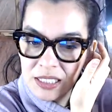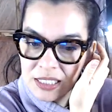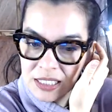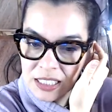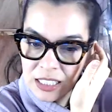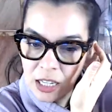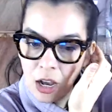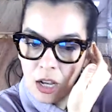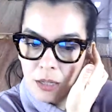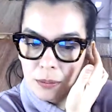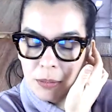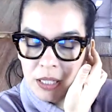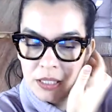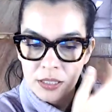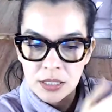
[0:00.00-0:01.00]
C
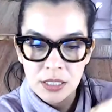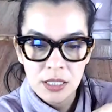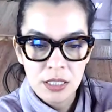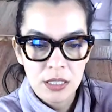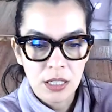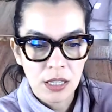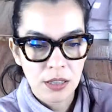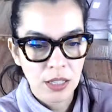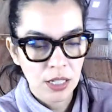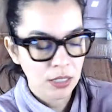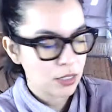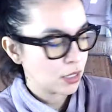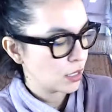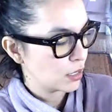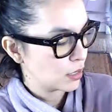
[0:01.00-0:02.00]
augmented. That's
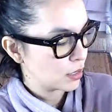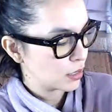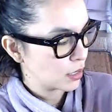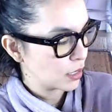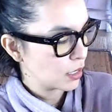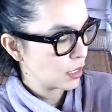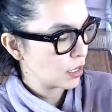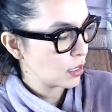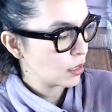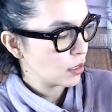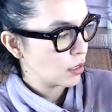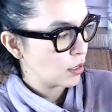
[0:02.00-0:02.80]
a C